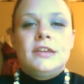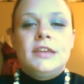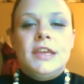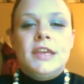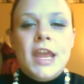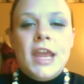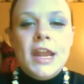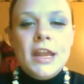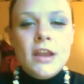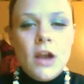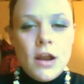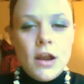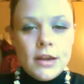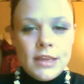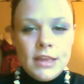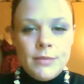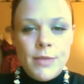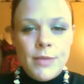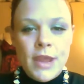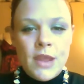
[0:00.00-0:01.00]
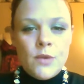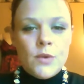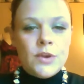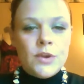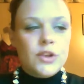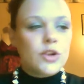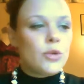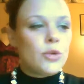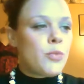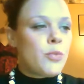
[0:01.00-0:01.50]
getting on eBay
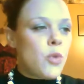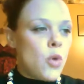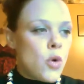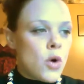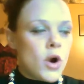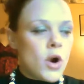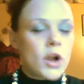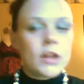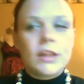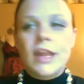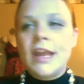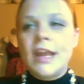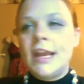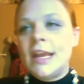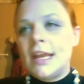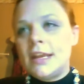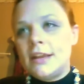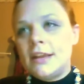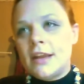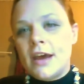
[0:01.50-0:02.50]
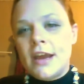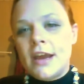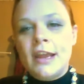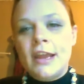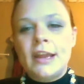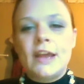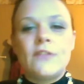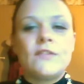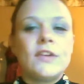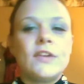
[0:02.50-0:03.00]
when you're bored, late at
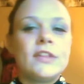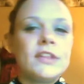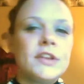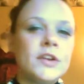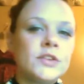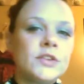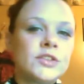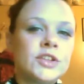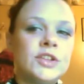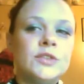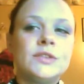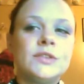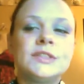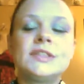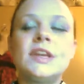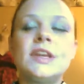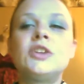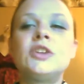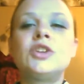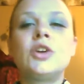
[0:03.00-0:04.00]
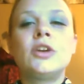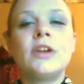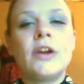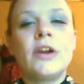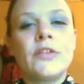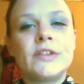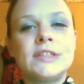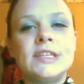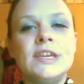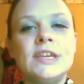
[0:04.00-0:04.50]
night, have nothing else to do. Instead of turning
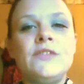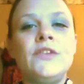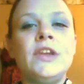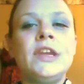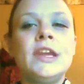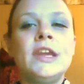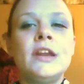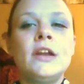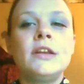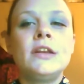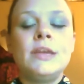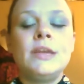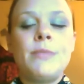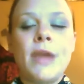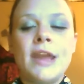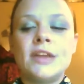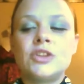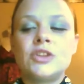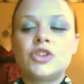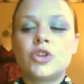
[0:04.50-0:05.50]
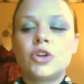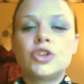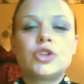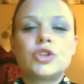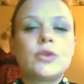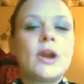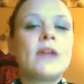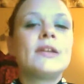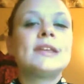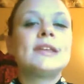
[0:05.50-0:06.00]
on the TV, get on eBay and search
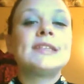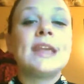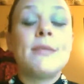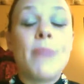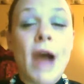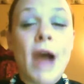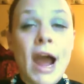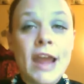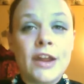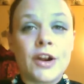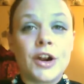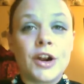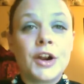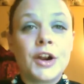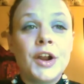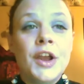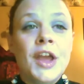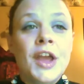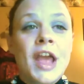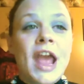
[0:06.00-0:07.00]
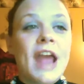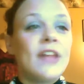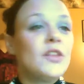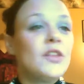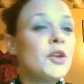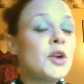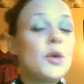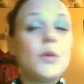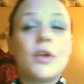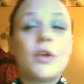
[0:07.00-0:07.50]
around as a buyer and
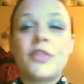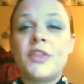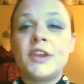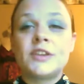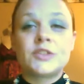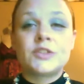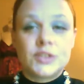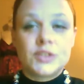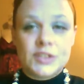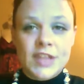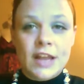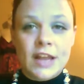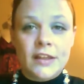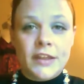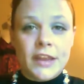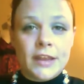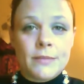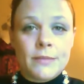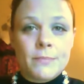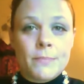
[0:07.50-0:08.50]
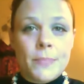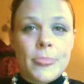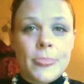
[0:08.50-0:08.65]
look at what things are selling.